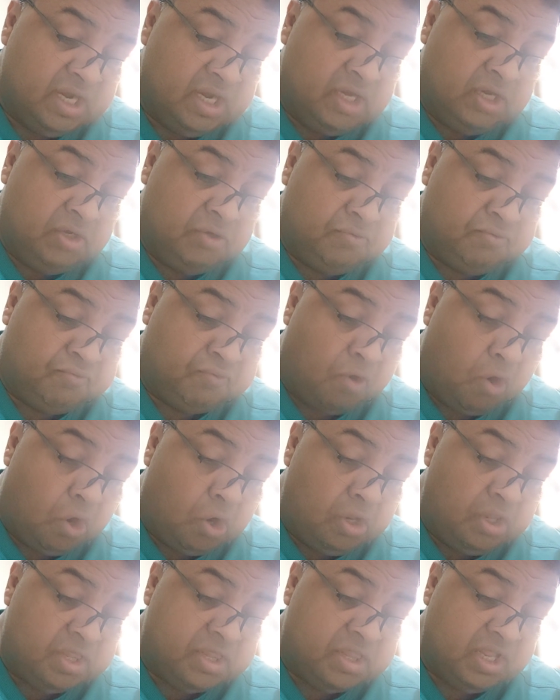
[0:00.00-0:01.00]

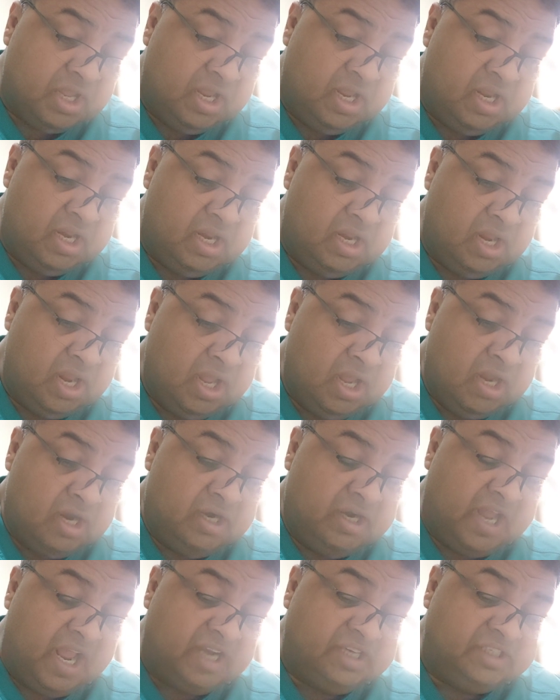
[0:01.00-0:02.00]
falls in
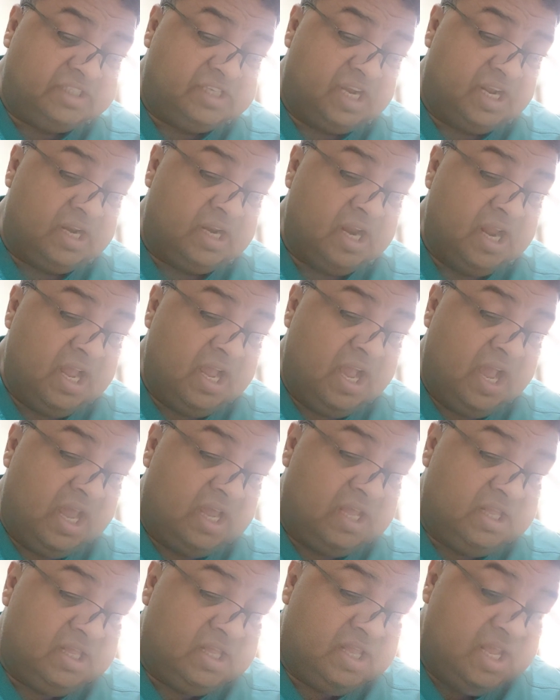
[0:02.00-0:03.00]
tension,
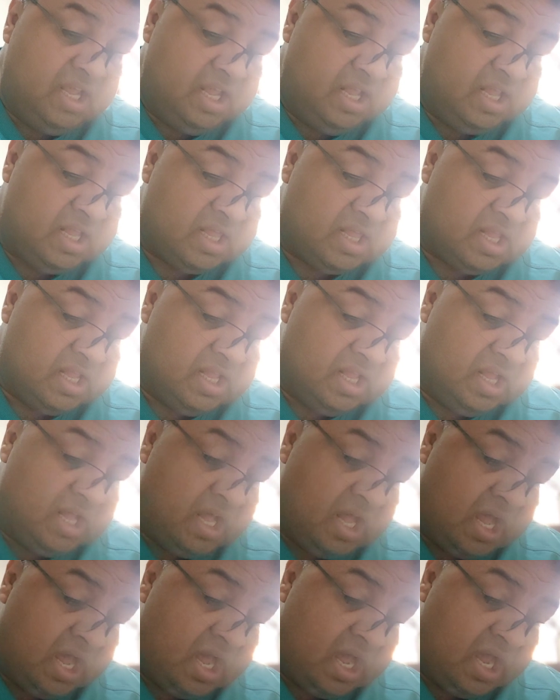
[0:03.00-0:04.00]
and these
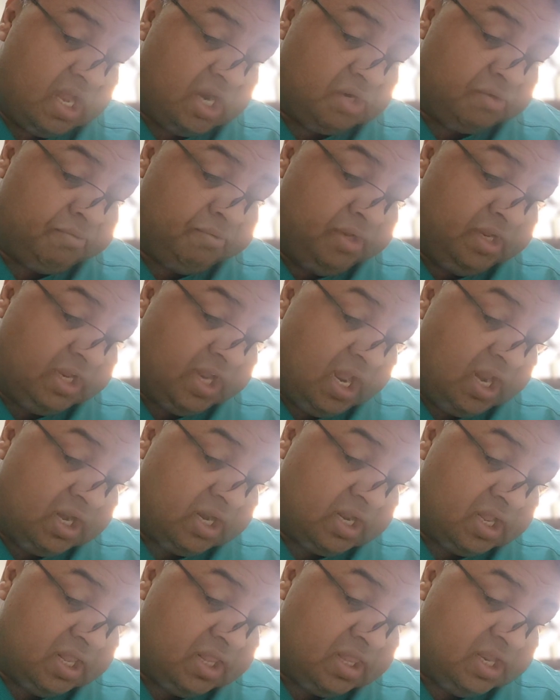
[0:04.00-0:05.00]
we can
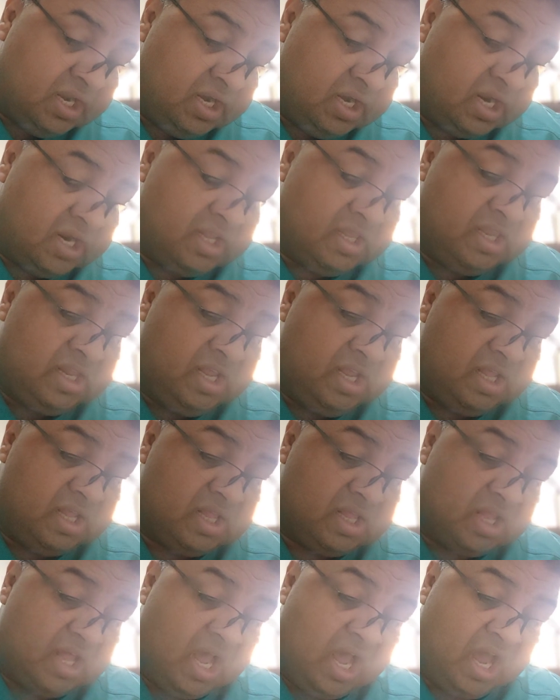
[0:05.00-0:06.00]
consider these
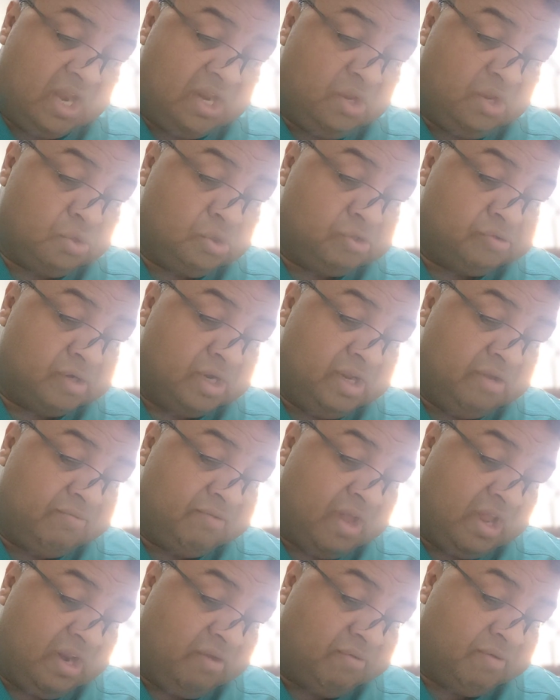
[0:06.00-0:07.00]
are usually
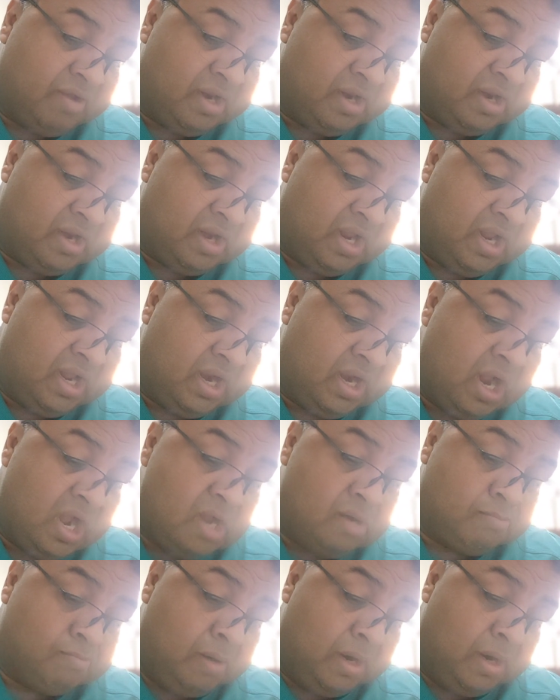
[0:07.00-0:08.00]
very rare,
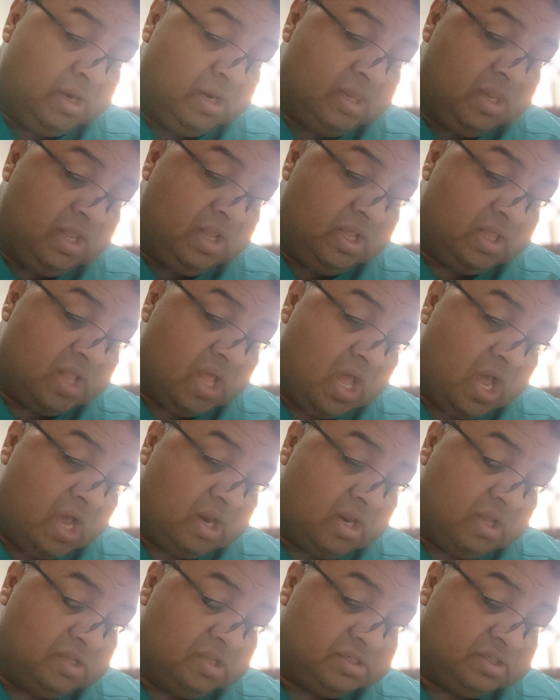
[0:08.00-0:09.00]
but these
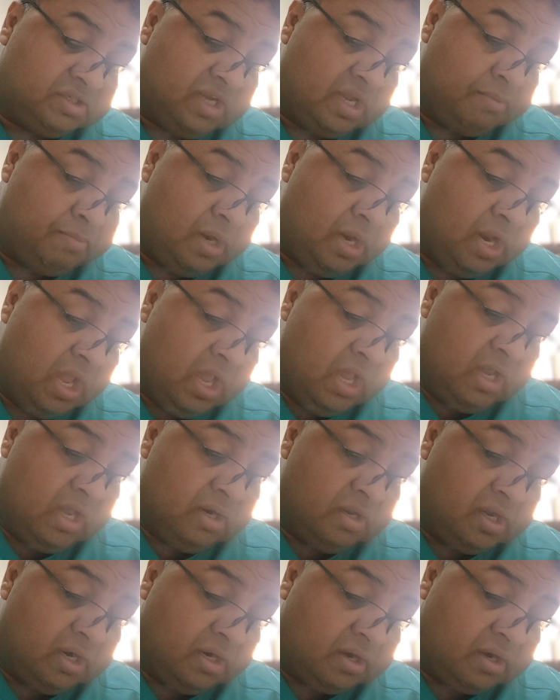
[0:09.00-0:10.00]
are stable.
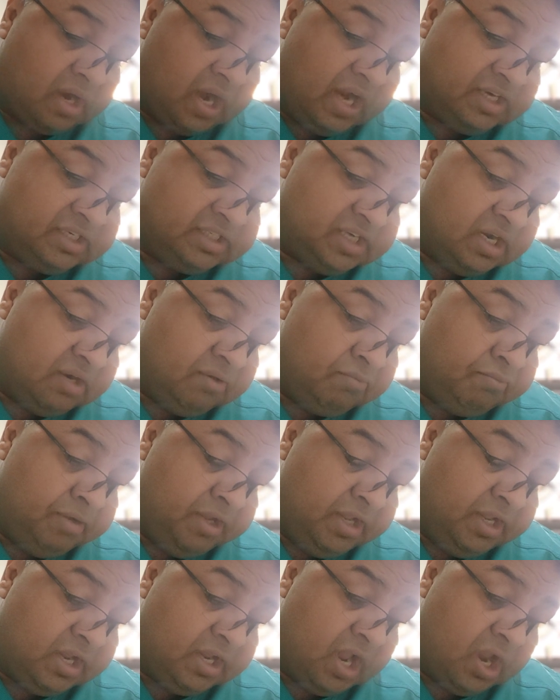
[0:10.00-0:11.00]
The traction
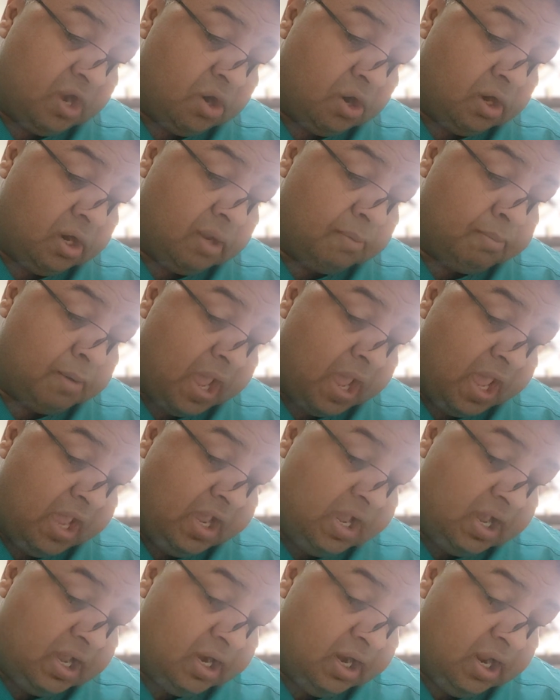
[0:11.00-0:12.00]
we cannot apply
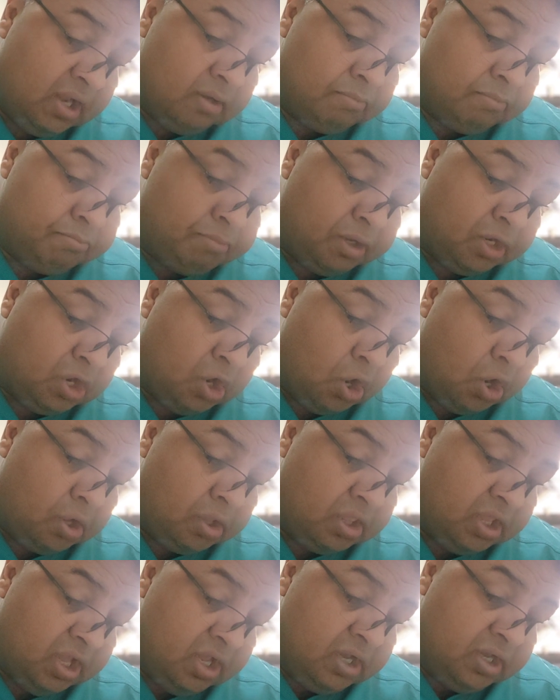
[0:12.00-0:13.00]
here
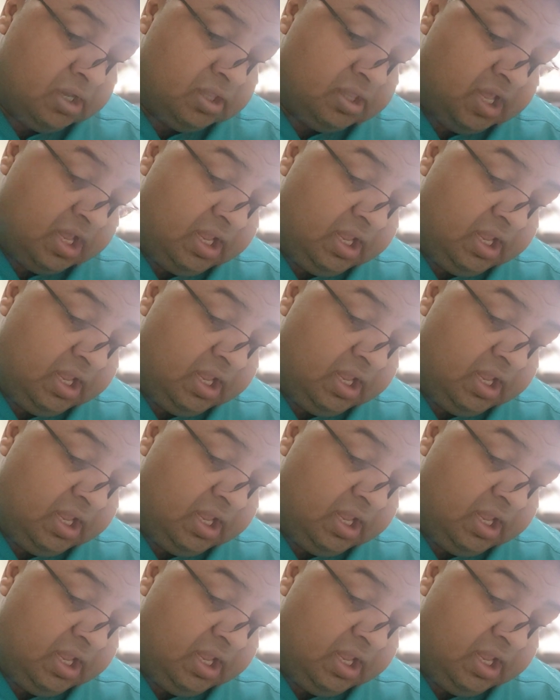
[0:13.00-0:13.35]
because the